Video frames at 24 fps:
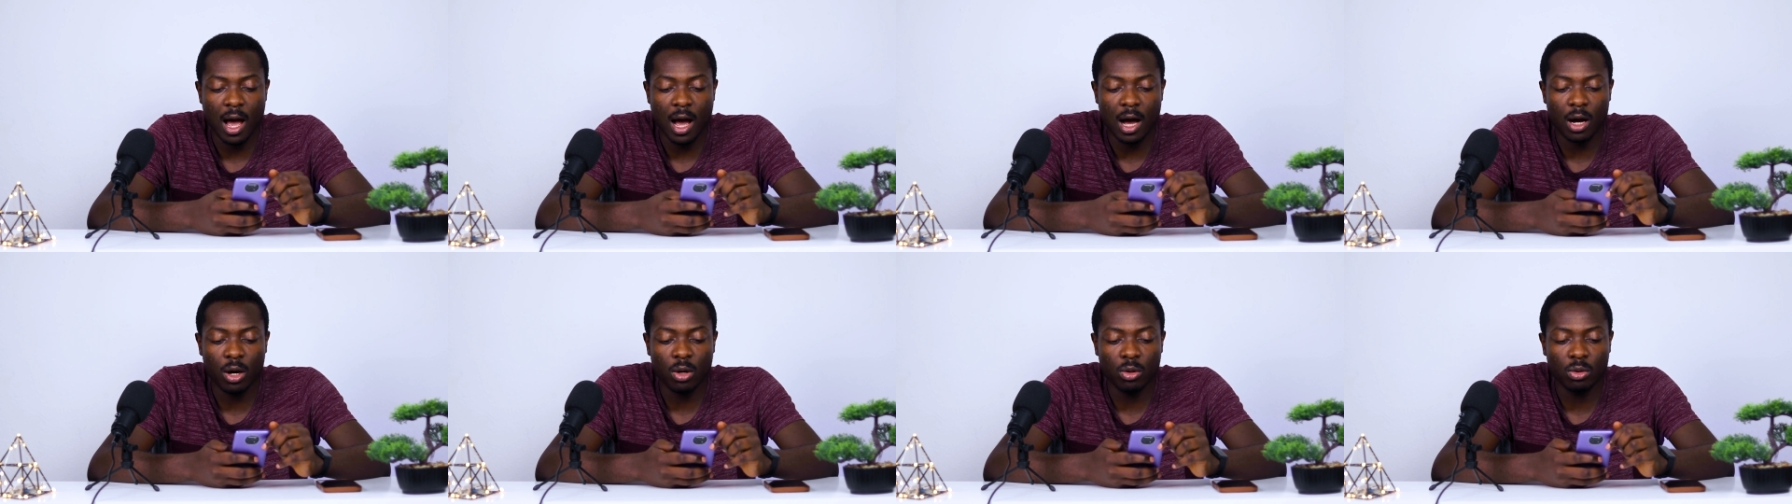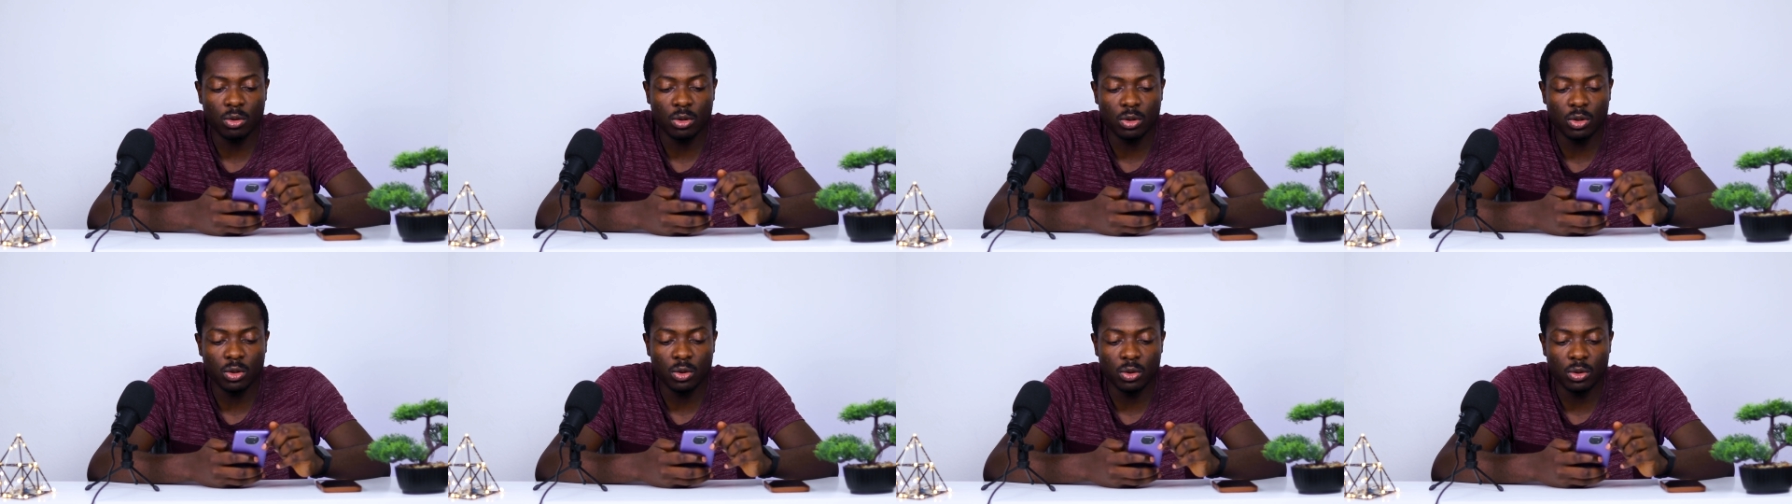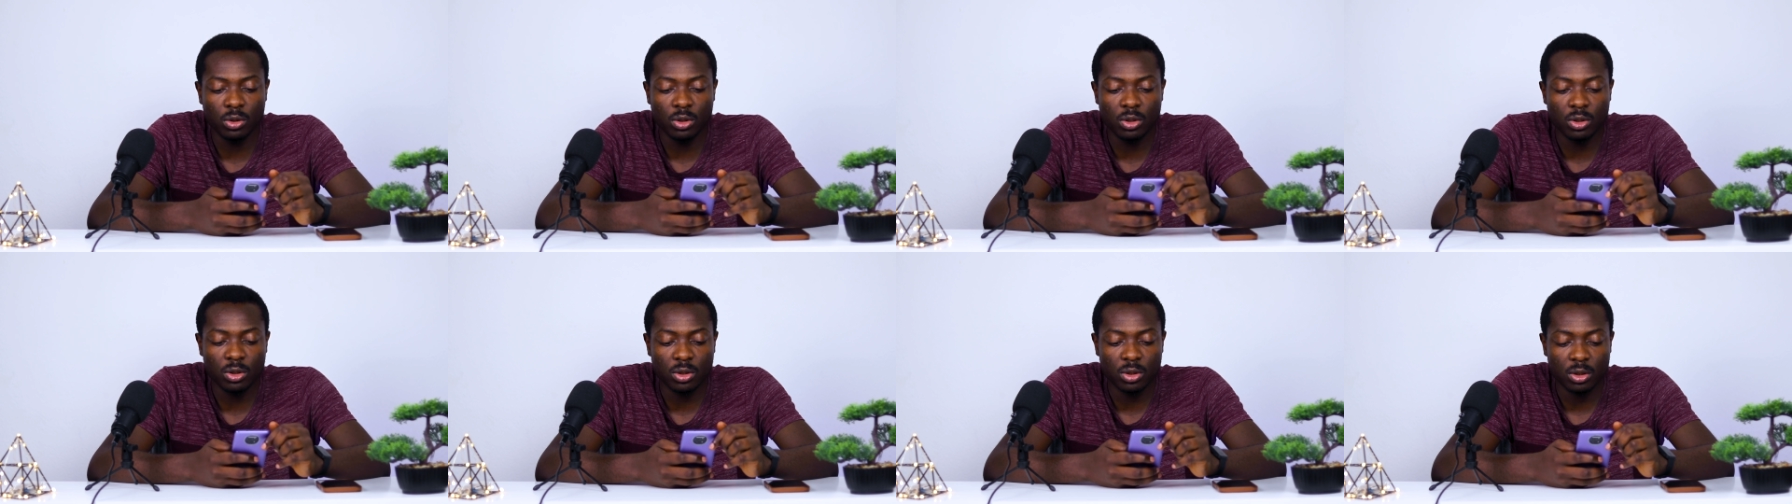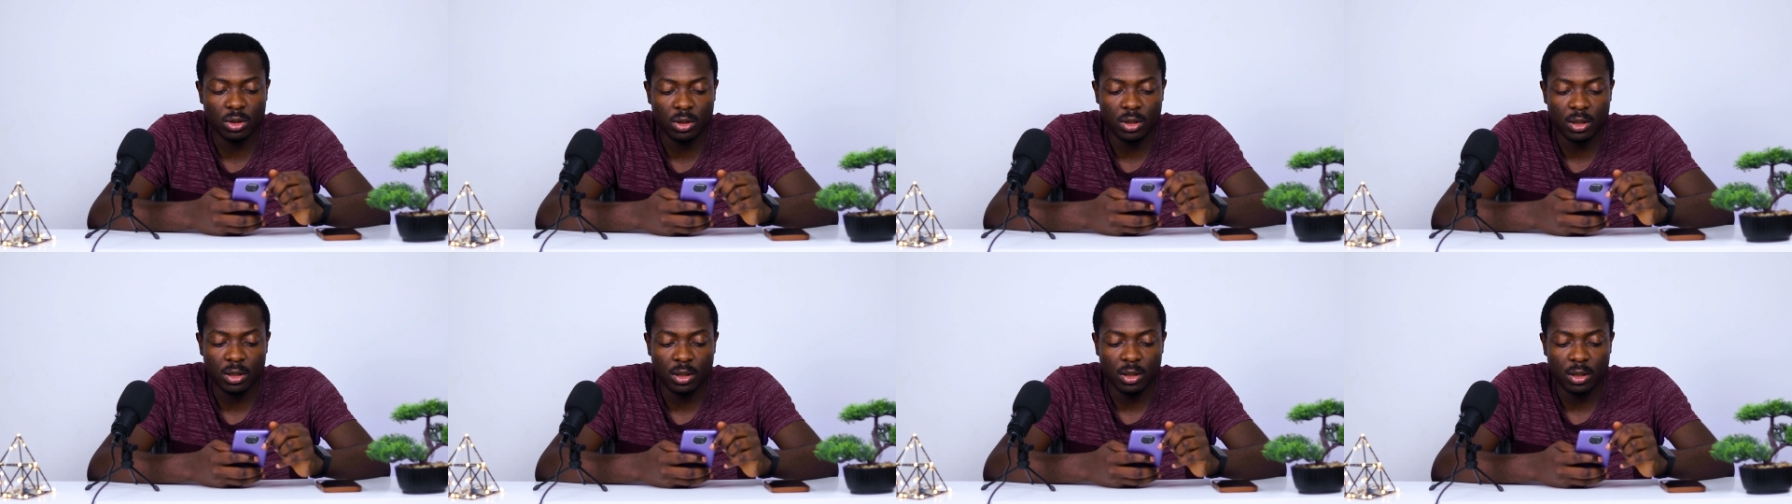how good
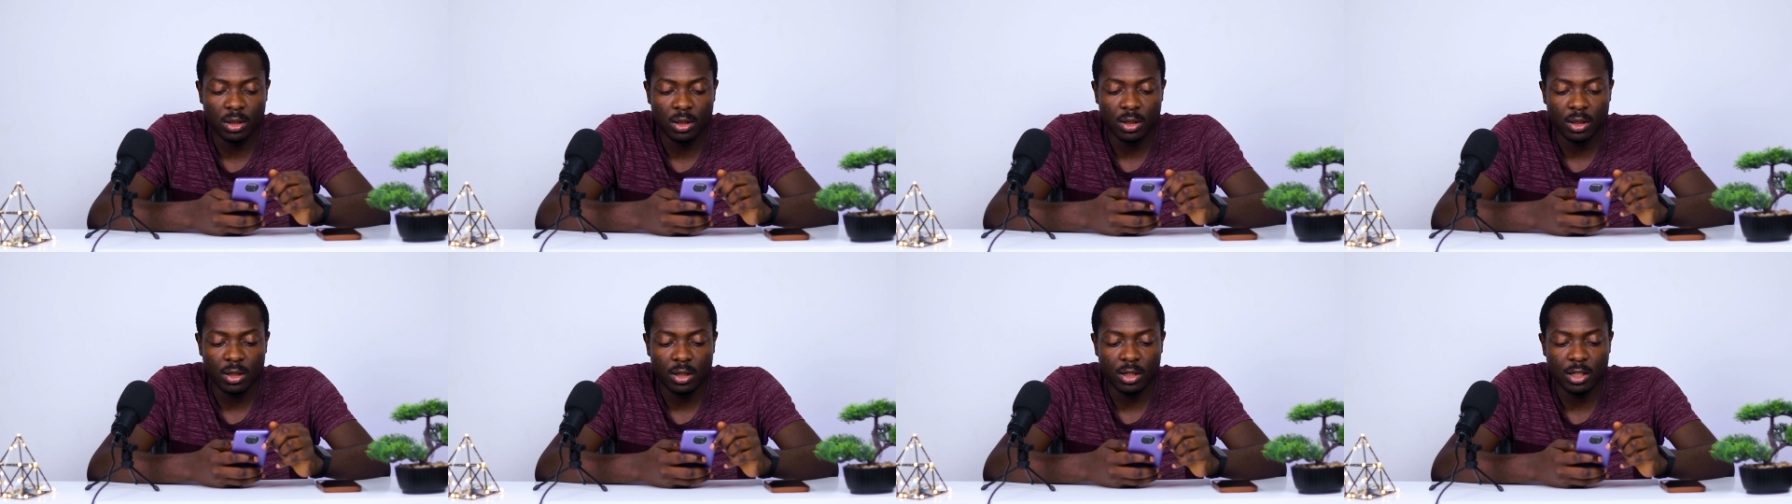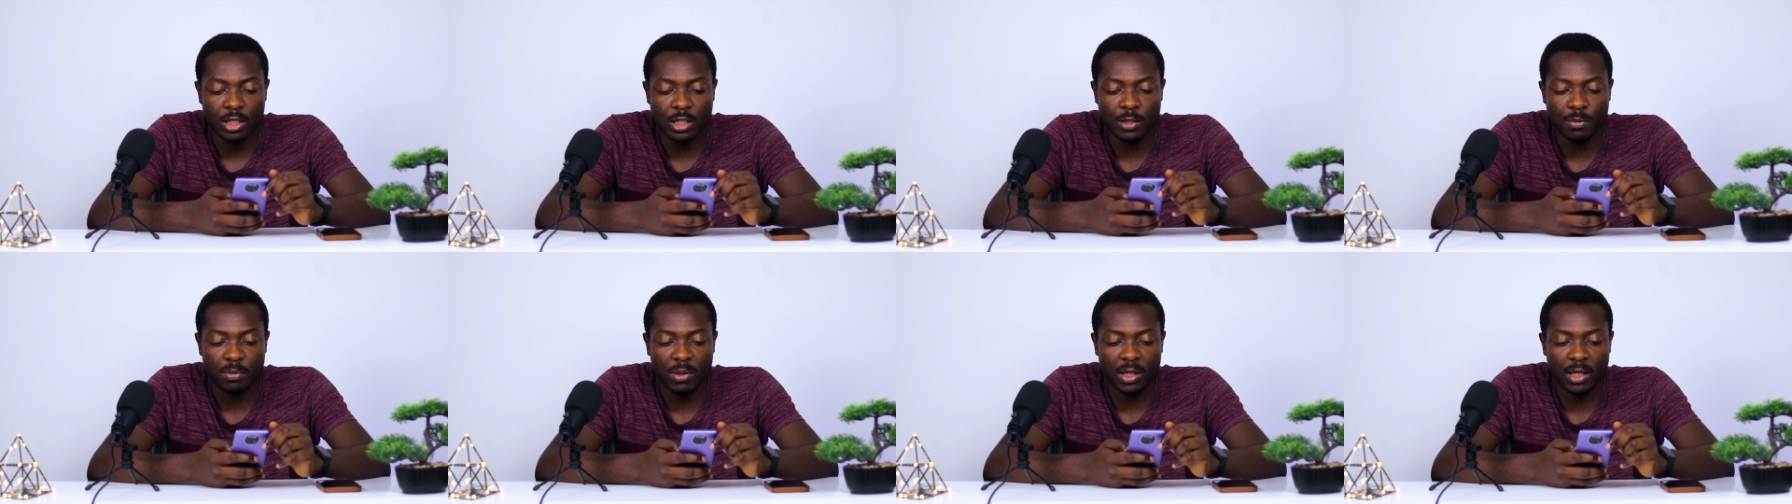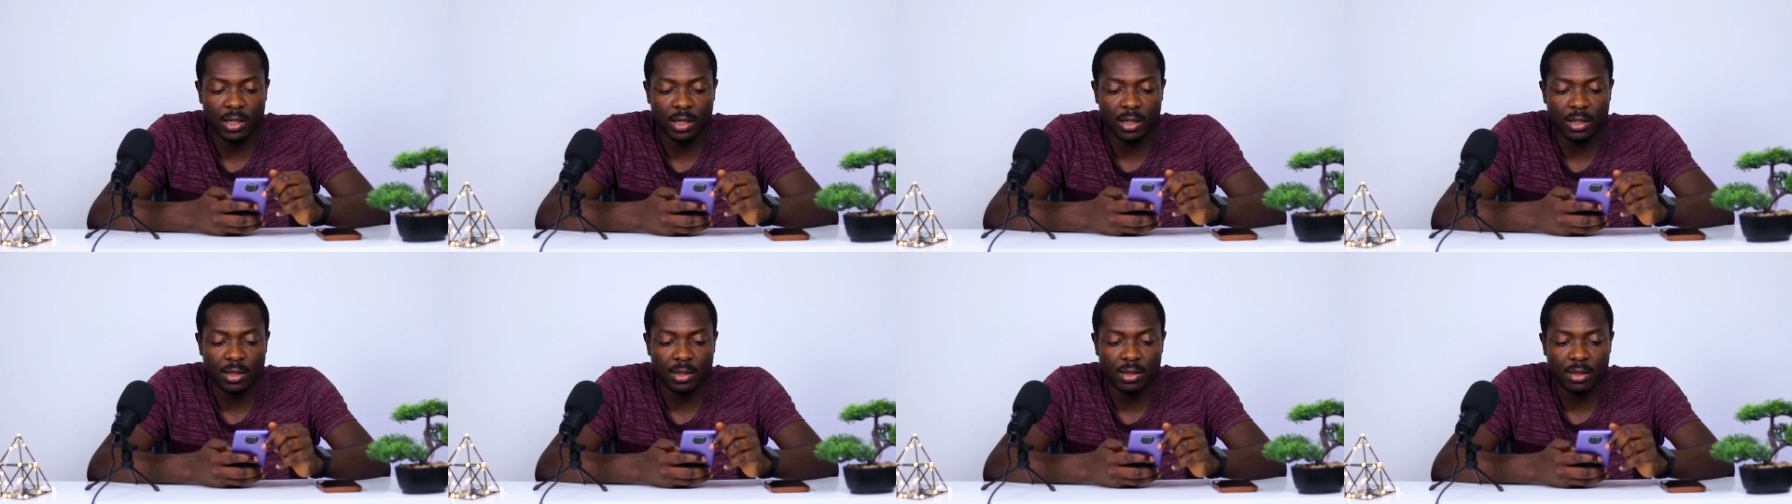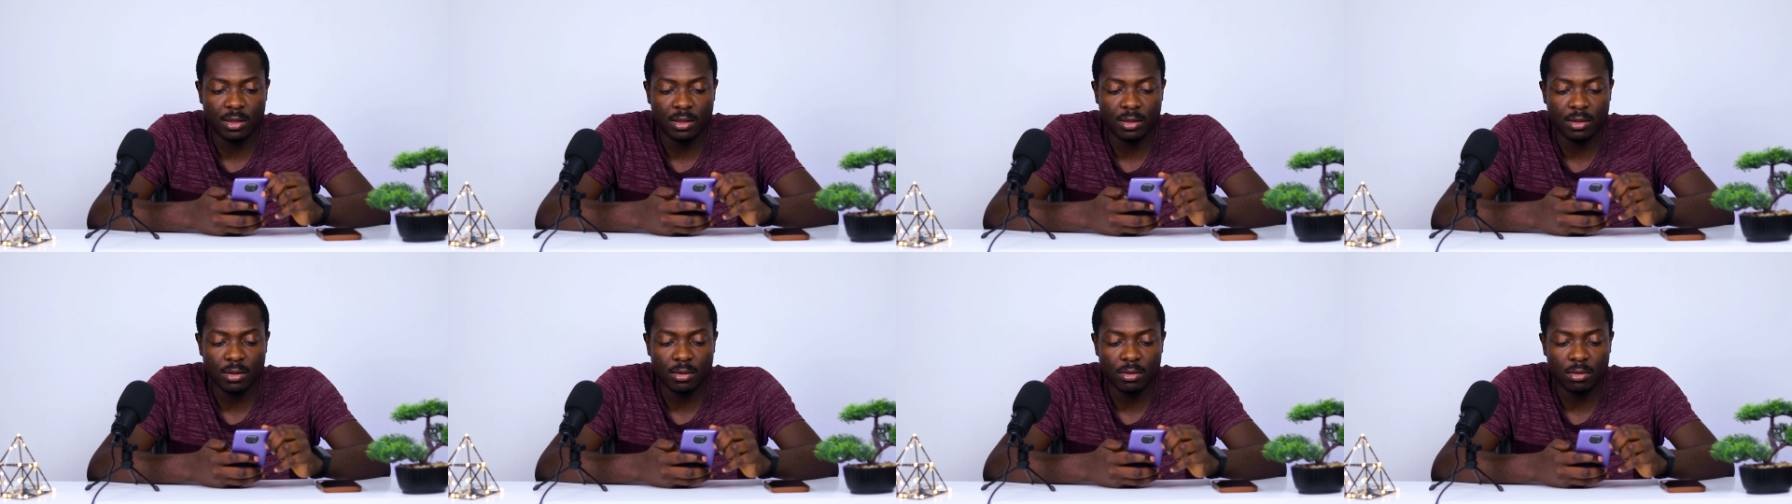the speaker
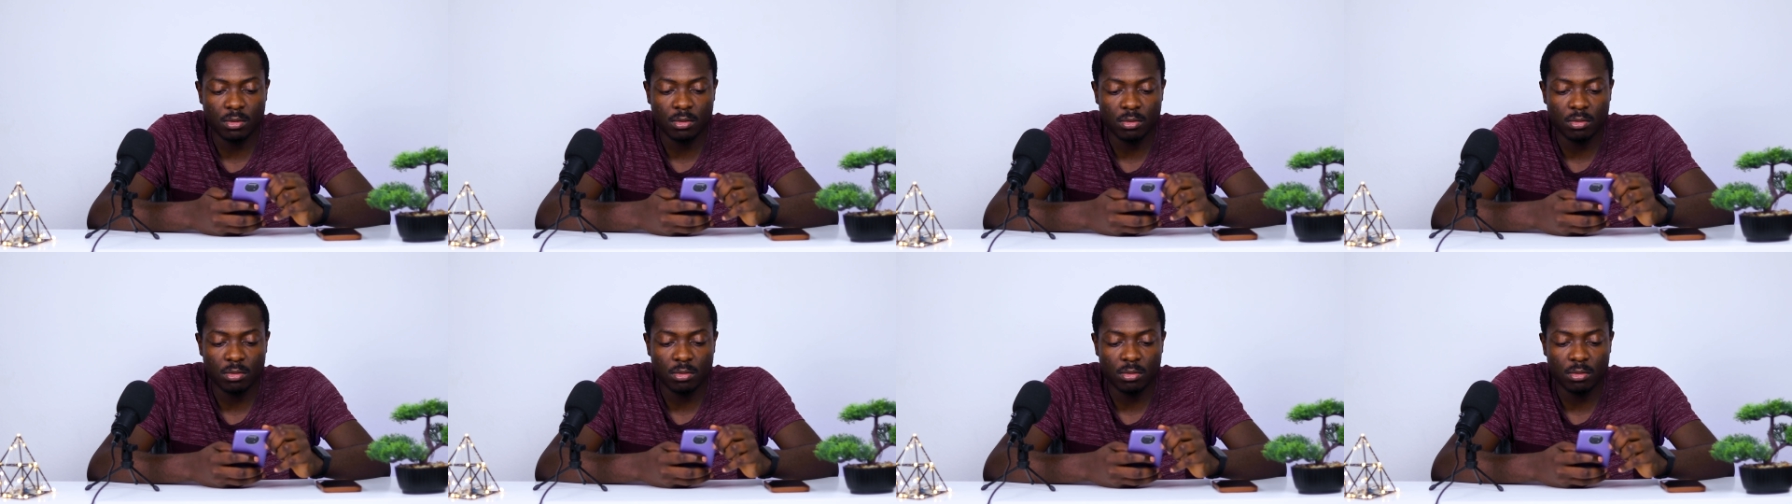is.